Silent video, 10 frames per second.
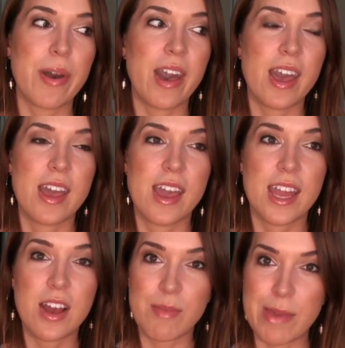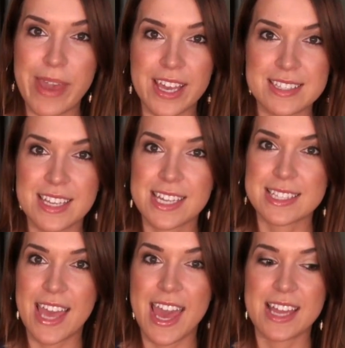but in all my
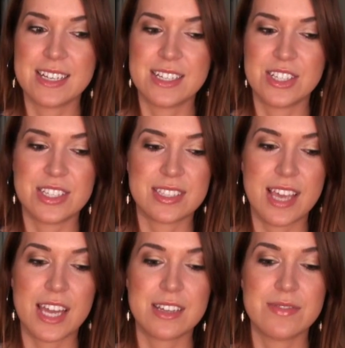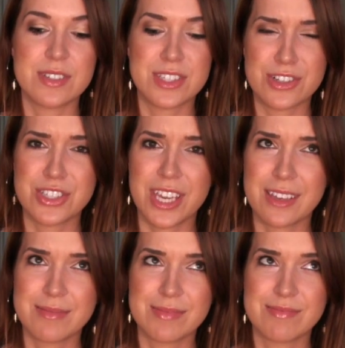magazines and just kind of
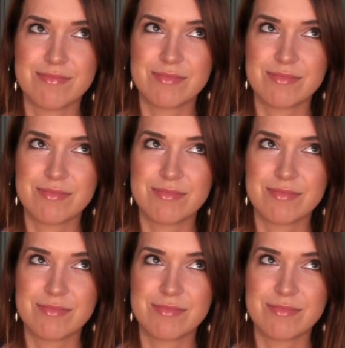searching